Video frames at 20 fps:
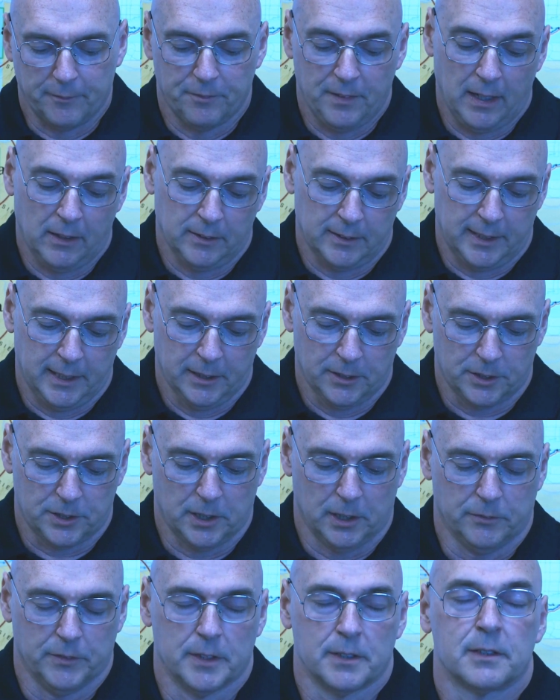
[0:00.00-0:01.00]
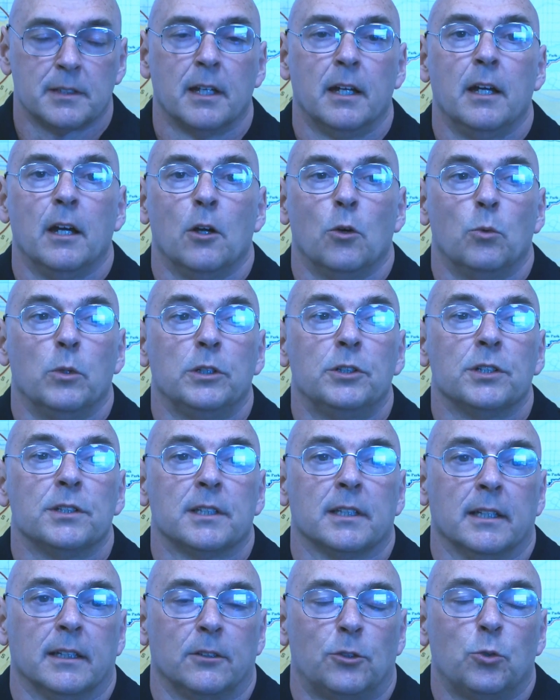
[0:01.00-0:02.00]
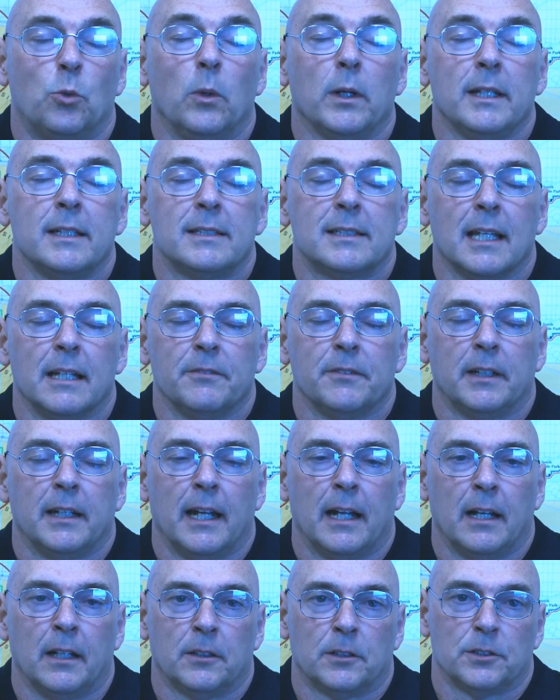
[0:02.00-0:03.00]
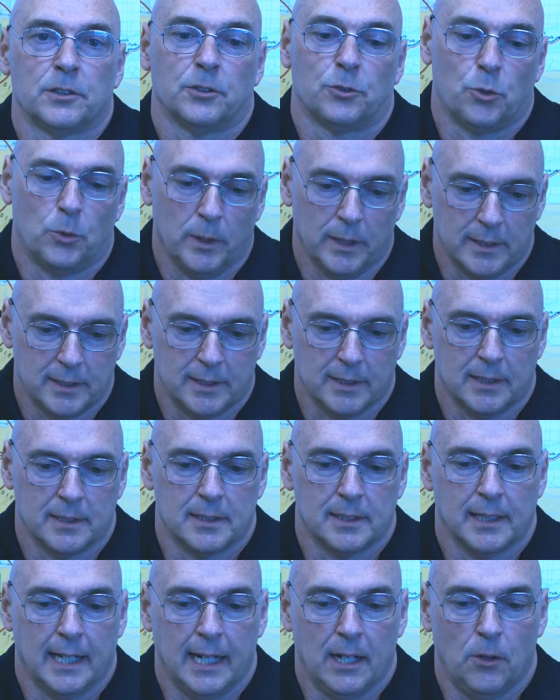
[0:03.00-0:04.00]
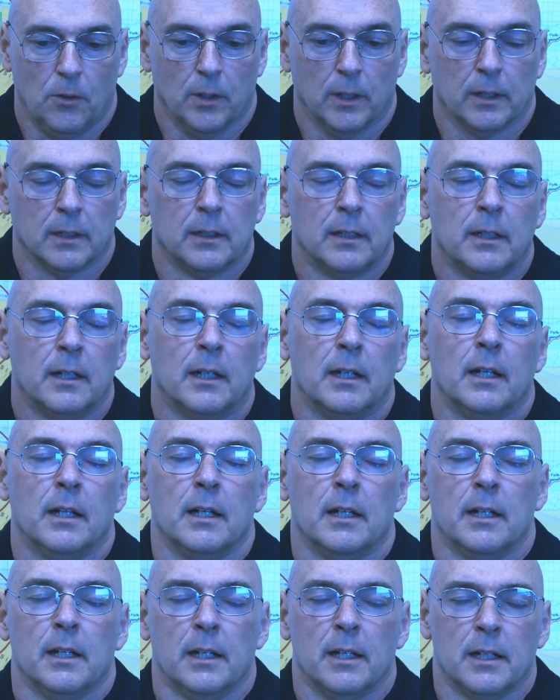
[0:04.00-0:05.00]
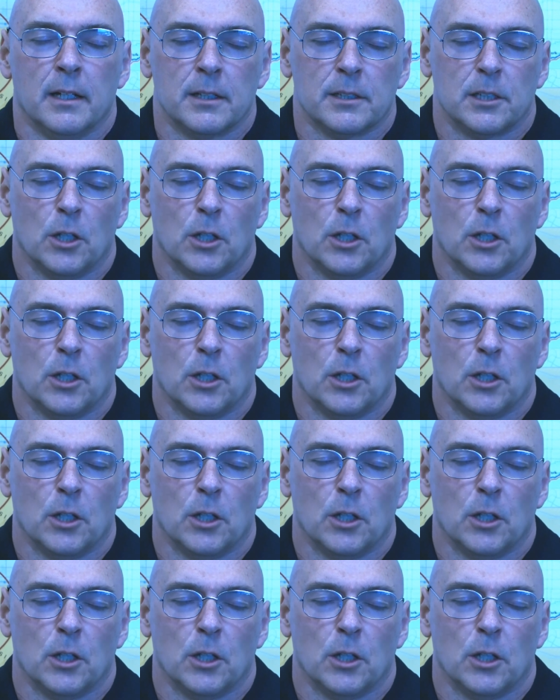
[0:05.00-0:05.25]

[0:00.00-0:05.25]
volunteer service, which is at $27.20 an hour.